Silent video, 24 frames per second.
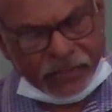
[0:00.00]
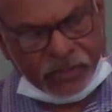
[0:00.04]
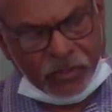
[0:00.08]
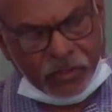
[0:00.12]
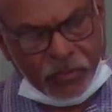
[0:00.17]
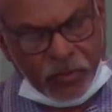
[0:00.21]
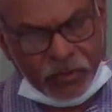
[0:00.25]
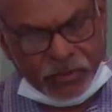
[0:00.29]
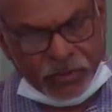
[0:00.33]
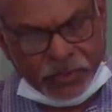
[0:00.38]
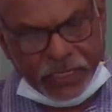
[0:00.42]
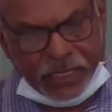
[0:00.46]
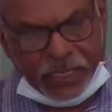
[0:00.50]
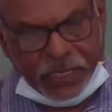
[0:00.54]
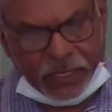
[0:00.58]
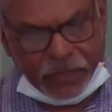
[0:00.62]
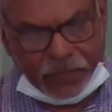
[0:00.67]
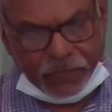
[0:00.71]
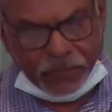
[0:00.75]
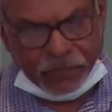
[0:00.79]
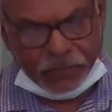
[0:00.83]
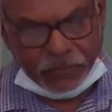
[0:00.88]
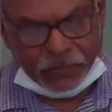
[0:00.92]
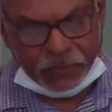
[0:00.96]
time I was here,
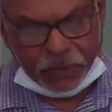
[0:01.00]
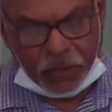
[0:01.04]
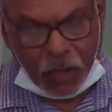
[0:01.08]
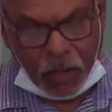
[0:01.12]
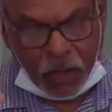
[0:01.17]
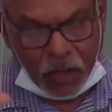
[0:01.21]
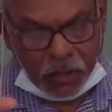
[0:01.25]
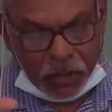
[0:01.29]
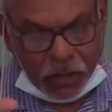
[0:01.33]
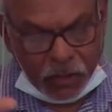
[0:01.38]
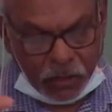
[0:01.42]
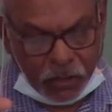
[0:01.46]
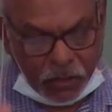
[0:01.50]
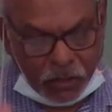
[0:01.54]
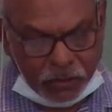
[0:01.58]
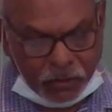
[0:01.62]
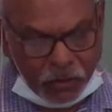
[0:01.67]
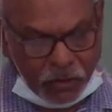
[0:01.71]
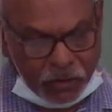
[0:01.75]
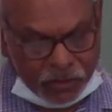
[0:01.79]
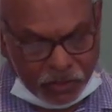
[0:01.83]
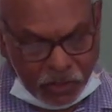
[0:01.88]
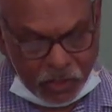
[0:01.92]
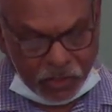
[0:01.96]

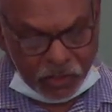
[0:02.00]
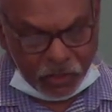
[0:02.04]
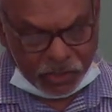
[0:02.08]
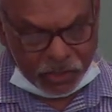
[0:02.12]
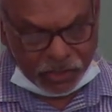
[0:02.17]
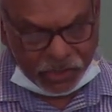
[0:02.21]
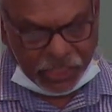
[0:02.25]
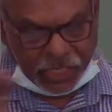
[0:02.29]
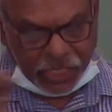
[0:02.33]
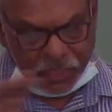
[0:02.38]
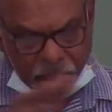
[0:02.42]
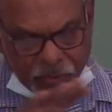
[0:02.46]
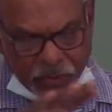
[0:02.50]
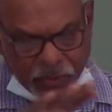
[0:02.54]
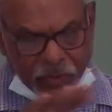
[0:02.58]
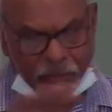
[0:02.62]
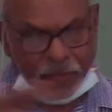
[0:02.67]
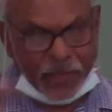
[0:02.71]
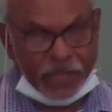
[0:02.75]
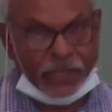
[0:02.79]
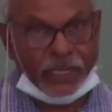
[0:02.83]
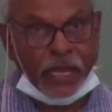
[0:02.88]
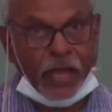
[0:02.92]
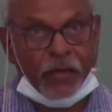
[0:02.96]
I shared with you
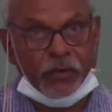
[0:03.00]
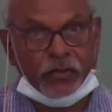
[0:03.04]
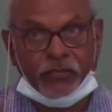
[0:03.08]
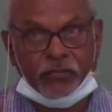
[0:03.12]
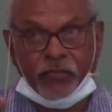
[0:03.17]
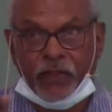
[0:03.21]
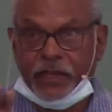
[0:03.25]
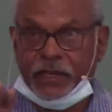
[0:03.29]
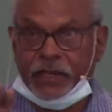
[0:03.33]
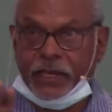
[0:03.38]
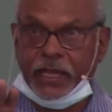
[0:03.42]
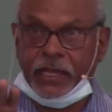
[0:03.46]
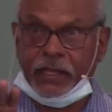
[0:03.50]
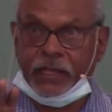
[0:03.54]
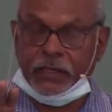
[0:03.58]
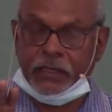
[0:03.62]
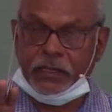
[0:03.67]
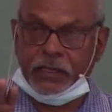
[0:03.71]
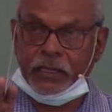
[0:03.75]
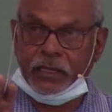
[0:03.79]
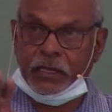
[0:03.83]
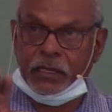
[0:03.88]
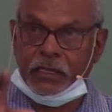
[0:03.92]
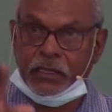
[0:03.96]
about Noah's flood. Now,
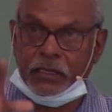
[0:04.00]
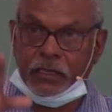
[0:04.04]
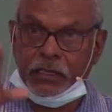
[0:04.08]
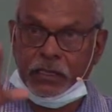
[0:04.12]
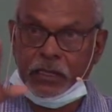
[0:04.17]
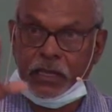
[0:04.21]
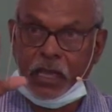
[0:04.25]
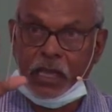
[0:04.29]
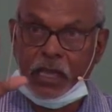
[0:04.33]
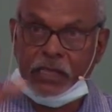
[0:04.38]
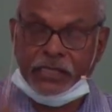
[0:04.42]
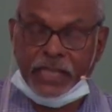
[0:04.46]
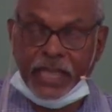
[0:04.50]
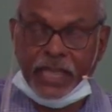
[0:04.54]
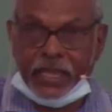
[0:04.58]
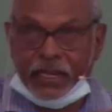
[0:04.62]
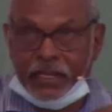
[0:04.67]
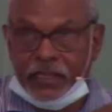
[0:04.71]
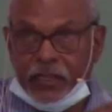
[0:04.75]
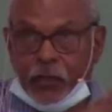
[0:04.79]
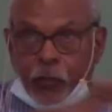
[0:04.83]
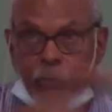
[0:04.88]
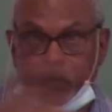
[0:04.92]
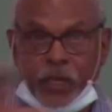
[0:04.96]
down
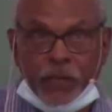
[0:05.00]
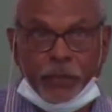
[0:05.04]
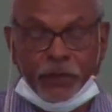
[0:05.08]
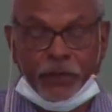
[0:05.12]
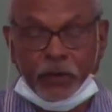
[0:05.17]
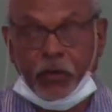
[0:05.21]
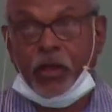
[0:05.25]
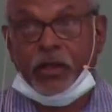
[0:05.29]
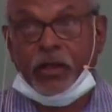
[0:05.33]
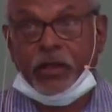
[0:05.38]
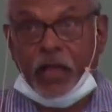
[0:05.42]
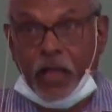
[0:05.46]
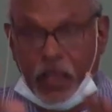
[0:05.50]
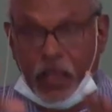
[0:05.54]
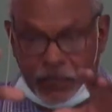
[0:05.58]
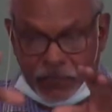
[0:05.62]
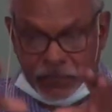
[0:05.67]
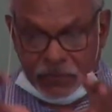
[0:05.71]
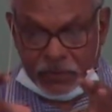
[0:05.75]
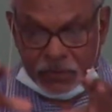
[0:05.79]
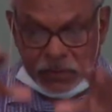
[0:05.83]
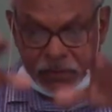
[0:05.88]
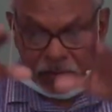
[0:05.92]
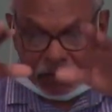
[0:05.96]
in the wheat belt, like
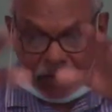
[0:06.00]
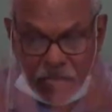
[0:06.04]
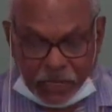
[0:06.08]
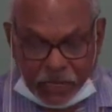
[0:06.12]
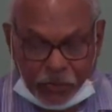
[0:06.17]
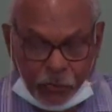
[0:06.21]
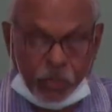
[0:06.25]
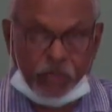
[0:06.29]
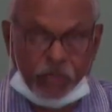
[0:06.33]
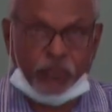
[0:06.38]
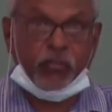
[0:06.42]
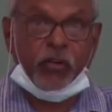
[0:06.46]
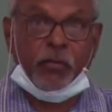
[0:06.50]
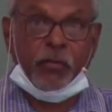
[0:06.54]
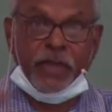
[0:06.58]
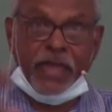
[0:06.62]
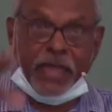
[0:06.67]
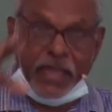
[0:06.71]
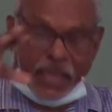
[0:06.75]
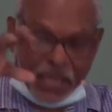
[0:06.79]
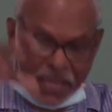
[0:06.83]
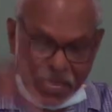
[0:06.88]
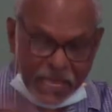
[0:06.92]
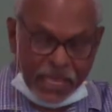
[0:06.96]
across from
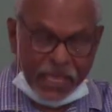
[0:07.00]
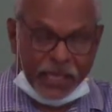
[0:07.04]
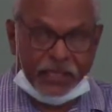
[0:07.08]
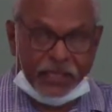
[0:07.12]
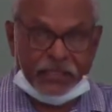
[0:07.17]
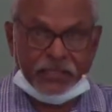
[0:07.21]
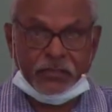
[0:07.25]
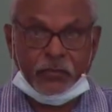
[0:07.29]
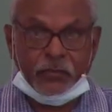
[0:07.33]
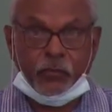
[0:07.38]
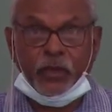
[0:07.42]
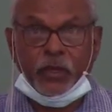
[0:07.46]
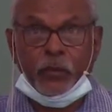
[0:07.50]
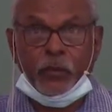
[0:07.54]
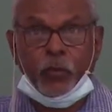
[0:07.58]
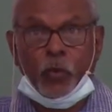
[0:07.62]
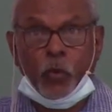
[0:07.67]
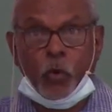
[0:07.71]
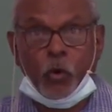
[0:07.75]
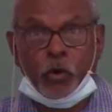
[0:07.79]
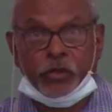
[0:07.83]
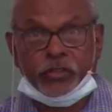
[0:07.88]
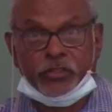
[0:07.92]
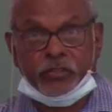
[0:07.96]
our house, we
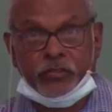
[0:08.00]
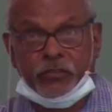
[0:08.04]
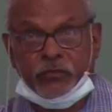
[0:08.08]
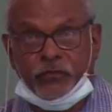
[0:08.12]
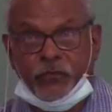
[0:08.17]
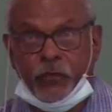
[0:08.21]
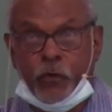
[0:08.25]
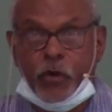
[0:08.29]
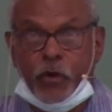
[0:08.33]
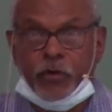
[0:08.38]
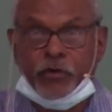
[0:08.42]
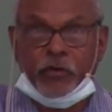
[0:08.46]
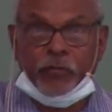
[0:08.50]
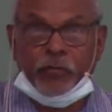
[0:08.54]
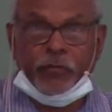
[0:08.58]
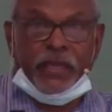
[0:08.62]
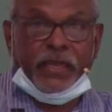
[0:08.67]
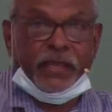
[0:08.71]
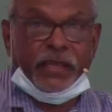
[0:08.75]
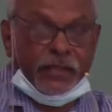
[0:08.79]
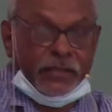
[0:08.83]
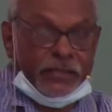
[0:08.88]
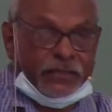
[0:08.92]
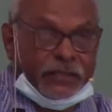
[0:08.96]
walked 400
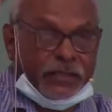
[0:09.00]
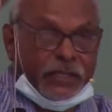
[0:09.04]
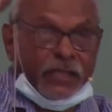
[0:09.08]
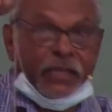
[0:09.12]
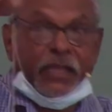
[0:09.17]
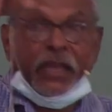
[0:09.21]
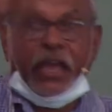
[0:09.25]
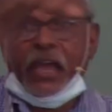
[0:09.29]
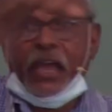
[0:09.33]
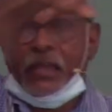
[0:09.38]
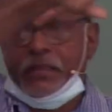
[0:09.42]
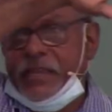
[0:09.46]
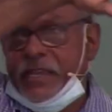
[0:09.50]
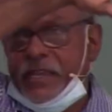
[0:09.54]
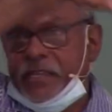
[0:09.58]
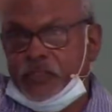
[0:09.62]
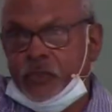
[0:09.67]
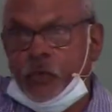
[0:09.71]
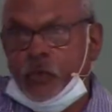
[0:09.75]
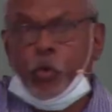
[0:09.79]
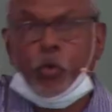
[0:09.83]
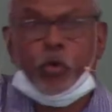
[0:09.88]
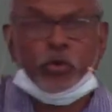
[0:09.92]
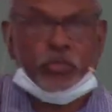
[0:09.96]
metres and there's
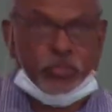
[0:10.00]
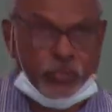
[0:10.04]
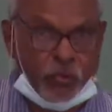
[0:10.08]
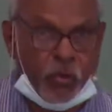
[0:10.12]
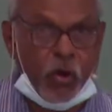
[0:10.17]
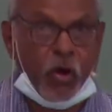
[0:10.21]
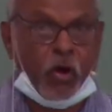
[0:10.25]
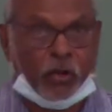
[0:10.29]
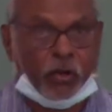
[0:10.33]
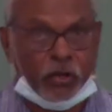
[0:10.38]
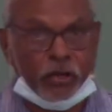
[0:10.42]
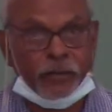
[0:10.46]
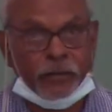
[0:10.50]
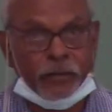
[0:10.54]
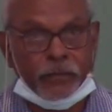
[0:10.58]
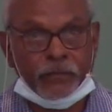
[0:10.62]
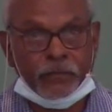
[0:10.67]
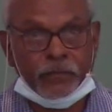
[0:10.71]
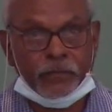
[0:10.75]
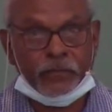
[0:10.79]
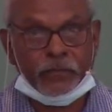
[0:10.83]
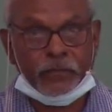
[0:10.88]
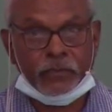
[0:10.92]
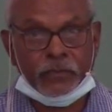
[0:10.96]
Gorge Rock.
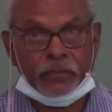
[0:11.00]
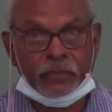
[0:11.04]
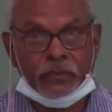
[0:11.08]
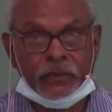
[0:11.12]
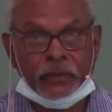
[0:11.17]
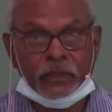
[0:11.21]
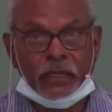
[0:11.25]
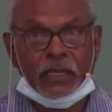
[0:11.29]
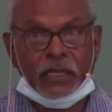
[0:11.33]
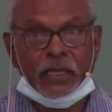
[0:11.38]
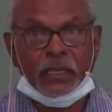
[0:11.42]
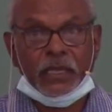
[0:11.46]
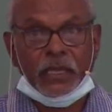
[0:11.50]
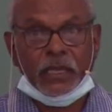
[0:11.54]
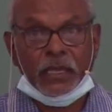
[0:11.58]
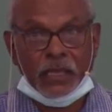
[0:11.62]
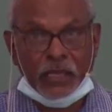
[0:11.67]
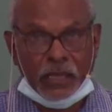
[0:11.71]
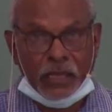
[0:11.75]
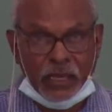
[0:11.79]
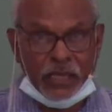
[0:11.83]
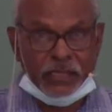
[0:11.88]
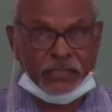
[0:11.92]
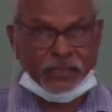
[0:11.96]

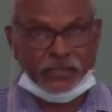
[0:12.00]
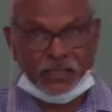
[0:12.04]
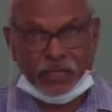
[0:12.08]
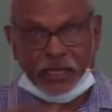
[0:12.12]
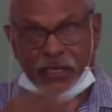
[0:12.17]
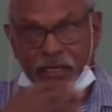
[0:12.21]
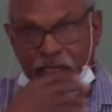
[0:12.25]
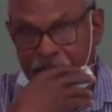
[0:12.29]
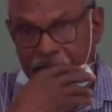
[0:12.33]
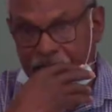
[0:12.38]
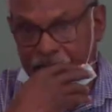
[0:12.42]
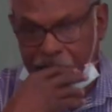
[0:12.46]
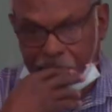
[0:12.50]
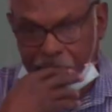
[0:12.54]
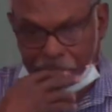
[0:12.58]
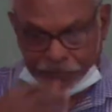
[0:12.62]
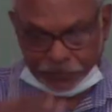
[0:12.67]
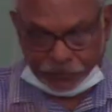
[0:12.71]
It's a,